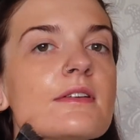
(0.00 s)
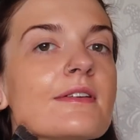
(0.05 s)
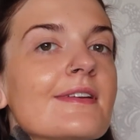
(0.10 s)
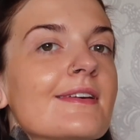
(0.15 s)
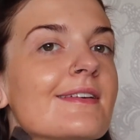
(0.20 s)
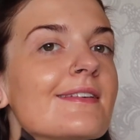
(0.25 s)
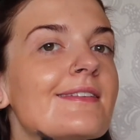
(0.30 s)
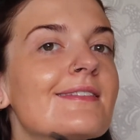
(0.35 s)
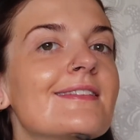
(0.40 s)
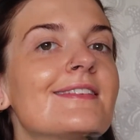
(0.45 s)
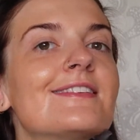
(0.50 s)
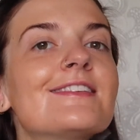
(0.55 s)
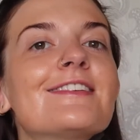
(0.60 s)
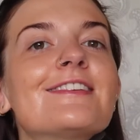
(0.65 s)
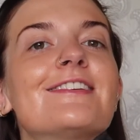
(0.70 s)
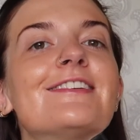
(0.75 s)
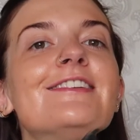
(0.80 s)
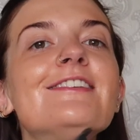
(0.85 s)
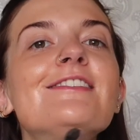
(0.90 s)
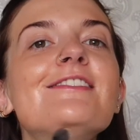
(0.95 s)
Down the
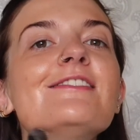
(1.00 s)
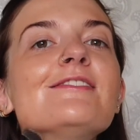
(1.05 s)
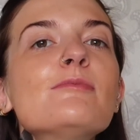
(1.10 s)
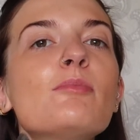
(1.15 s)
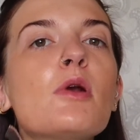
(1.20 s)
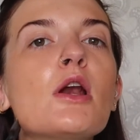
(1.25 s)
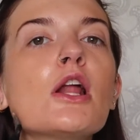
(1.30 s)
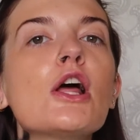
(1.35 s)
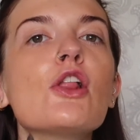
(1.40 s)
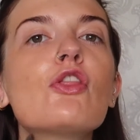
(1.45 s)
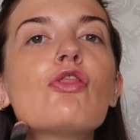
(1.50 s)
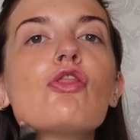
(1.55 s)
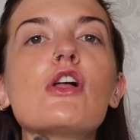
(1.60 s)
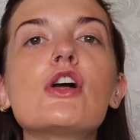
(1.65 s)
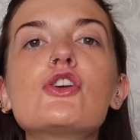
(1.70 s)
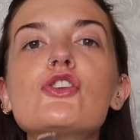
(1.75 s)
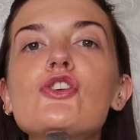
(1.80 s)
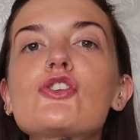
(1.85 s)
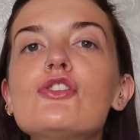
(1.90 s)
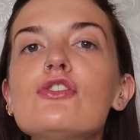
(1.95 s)
chin, more on the
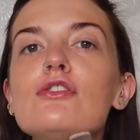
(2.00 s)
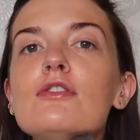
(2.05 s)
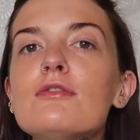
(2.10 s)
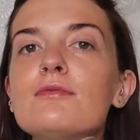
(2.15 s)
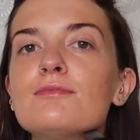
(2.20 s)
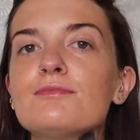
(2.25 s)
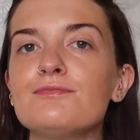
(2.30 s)
bottom.